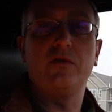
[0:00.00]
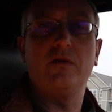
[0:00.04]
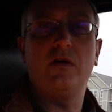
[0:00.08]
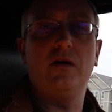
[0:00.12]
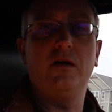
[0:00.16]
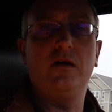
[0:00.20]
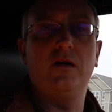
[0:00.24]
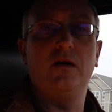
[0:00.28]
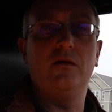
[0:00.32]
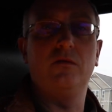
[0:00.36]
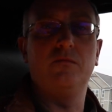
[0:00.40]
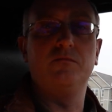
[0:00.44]

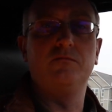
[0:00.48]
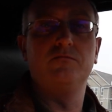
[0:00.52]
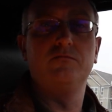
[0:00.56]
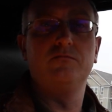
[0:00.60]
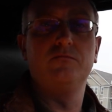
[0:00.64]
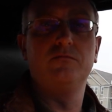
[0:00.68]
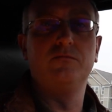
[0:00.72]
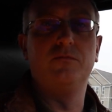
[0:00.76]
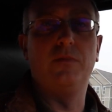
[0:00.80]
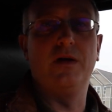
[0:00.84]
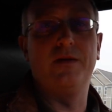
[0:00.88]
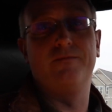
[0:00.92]

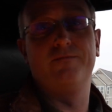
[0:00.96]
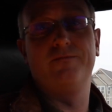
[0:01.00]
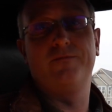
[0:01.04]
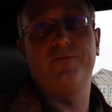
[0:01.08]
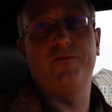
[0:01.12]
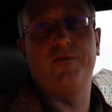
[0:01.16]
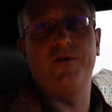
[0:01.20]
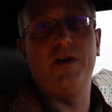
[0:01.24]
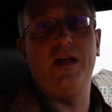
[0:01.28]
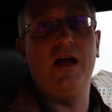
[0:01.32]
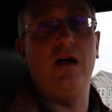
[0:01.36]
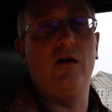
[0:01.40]
But
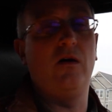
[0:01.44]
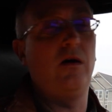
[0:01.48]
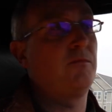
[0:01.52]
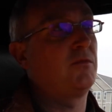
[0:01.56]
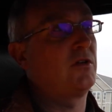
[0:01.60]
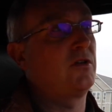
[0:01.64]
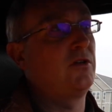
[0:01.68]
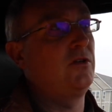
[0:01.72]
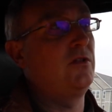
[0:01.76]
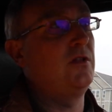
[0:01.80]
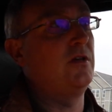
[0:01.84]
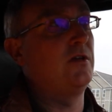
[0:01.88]
for now, I'm
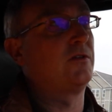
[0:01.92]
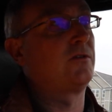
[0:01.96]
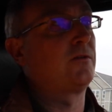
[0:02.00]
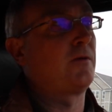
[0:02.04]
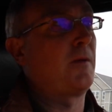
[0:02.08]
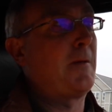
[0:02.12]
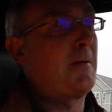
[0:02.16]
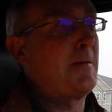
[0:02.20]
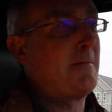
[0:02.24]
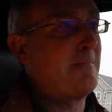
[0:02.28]
gonna do this.